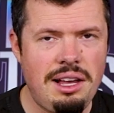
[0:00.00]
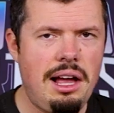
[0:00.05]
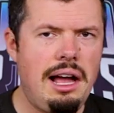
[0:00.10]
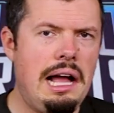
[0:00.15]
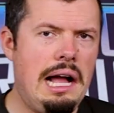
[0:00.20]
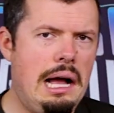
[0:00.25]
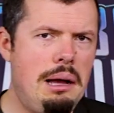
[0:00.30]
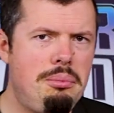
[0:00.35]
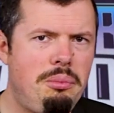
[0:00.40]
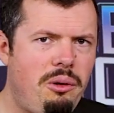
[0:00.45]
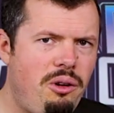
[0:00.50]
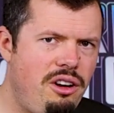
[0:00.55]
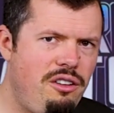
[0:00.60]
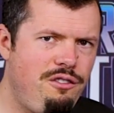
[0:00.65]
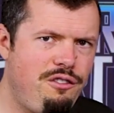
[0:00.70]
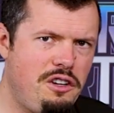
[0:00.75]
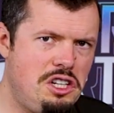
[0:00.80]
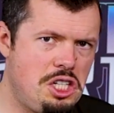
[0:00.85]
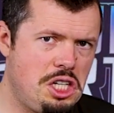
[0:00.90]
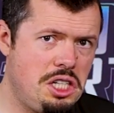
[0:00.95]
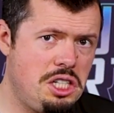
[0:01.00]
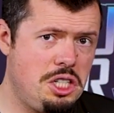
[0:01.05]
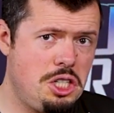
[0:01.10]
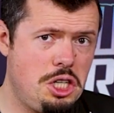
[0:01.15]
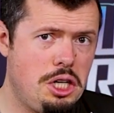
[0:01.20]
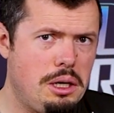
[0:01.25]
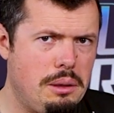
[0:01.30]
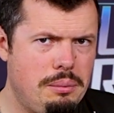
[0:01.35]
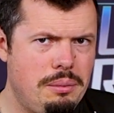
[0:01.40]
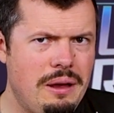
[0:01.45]
a hyper-efficient
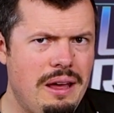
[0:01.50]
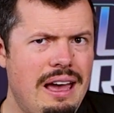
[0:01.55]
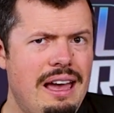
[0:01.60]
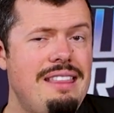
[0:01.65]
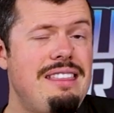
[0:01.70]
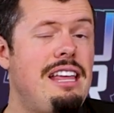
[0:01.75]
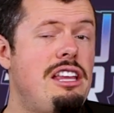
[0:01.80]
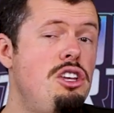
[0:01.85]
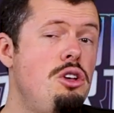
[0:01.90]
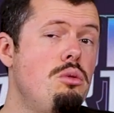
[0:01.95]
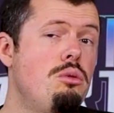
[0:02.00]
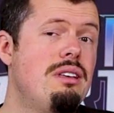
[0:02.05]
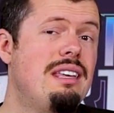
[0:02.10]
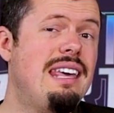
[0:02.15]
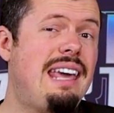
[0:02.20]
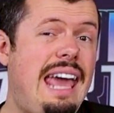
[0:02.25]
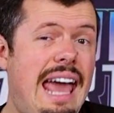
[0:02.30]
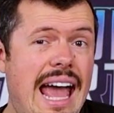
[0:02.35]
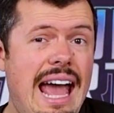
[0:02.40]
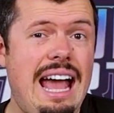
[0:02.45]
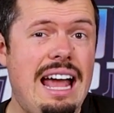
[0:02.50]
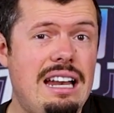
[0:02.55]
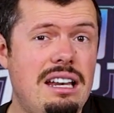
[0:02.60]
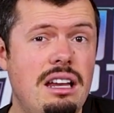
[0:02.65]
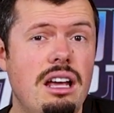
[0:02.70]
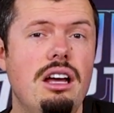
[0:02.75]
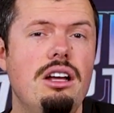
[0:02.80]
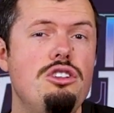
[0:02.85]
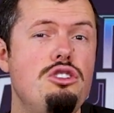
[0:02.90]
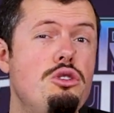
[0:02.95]
chip that you
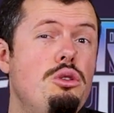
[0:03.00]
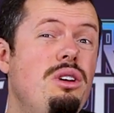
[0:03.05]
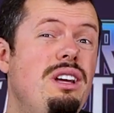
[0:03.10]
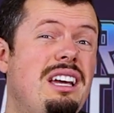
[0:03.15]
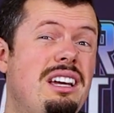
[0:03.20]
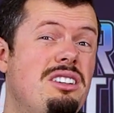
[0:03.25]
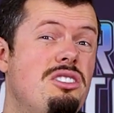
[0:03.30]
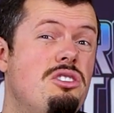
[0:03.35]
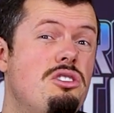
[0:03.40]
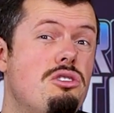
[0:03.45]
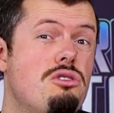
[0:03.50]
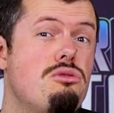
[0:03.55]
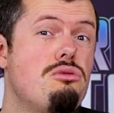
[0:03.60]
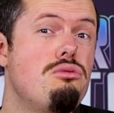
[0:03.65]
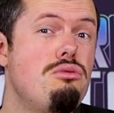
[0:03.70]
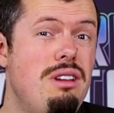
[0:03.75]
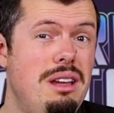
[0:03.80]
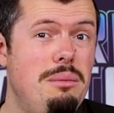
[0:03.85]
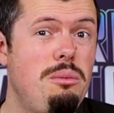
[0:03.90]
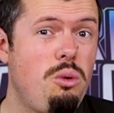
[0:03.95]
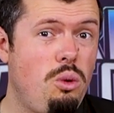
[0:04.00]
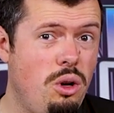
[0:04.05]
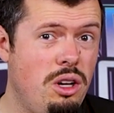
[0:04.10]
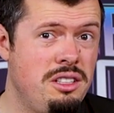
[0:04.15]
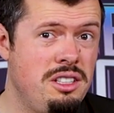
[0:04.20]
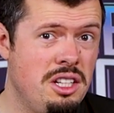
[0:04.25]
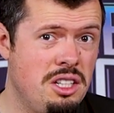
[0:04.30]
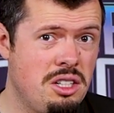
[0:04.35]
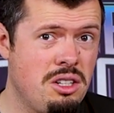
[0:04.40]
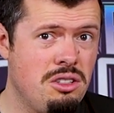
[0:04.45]
can do extreme
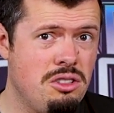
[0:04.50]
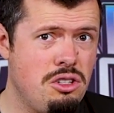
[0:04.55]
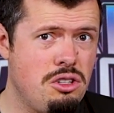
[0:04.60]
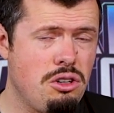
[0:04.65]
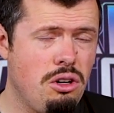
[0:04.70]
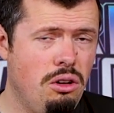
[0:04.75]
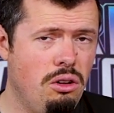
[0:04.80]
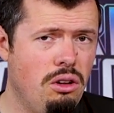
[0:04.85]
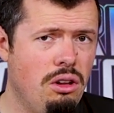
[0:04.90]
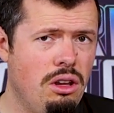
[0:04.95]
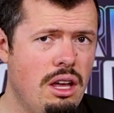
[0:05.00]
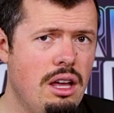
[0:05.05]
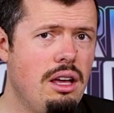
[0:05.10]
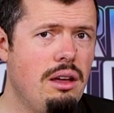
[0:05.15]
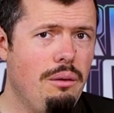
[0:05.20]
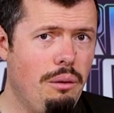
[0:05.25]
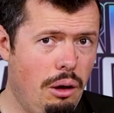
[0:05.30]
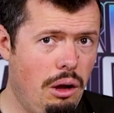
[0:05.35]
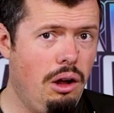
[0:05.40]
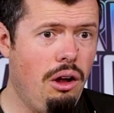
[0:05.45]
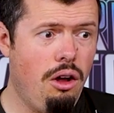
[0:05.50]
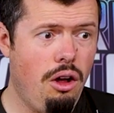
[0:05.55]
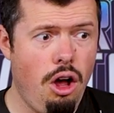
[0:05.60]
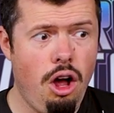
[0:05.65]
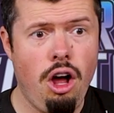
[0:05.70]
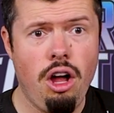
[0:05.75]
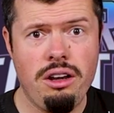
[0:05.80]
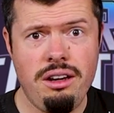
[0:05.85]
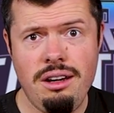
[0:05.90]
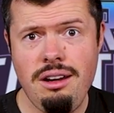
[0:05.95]
wattage control
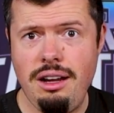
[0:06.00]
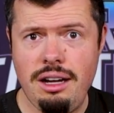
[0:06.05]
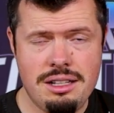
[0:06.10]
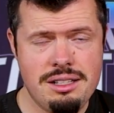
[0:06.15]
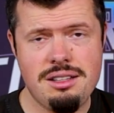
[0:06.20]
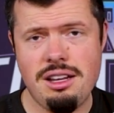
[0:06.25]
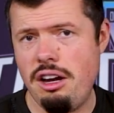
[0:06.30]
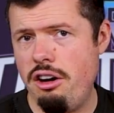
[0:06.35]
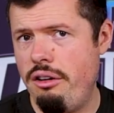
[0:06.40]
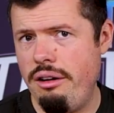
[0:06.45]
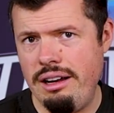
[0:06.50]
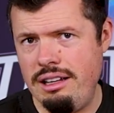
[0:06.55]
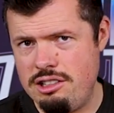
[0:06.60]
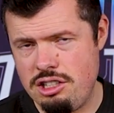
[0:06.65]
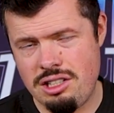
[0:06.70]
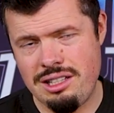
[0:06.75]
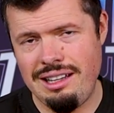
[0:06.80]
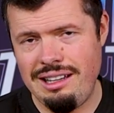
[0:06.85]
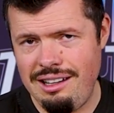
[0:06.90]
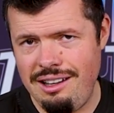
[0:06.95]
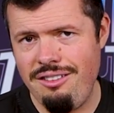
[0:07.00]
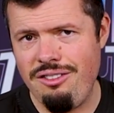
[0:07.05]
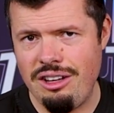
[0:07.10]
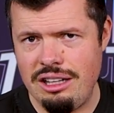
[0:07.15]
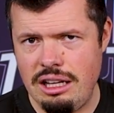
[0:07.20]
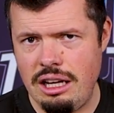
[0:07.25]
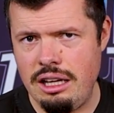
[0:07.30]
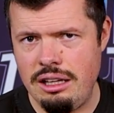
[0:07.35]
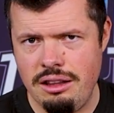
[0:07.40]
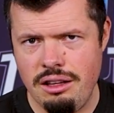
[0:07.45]
on, etc., and just leave
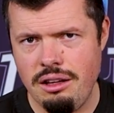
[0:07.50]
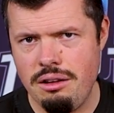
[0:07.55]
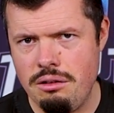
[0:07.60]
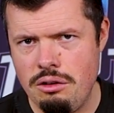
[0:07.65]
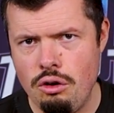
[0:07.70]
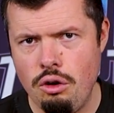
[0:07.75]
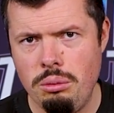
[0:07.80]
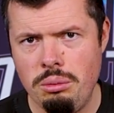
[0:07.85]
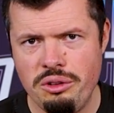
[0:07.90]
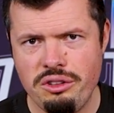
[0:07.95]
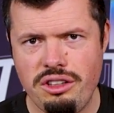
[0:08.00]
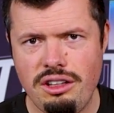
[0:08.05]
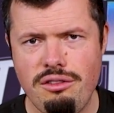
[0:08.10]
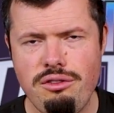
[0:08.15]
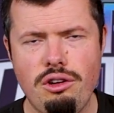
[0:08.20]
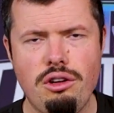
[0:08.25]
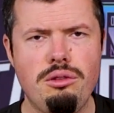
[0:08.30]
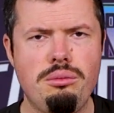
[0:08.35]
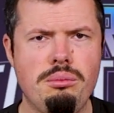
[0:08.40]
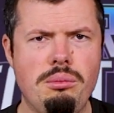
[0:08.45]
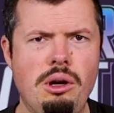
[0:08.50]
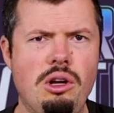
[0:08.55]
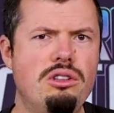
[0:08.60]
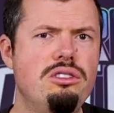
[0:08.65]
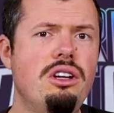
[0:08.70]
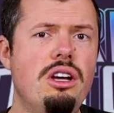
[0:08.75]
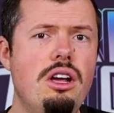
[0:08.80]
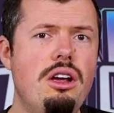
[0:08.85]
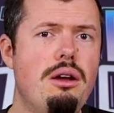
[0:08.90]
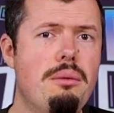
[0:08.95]
it in the normal
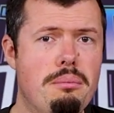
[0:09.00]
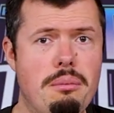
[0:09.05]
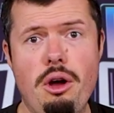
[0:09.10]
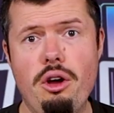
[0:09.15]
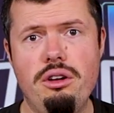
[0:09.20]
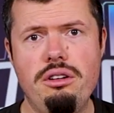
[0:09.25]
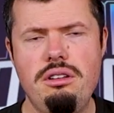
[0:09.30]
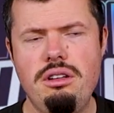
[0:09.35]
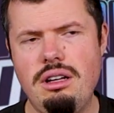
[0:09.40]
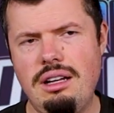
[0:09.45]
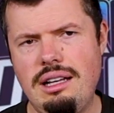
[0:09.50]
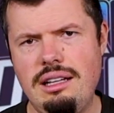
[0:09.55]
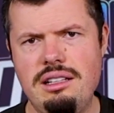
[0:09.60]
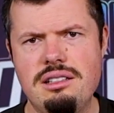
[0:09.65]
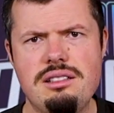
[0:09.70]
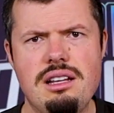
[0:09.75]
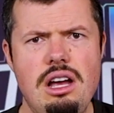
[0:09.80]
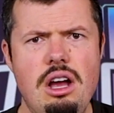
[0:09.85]
default mode at least.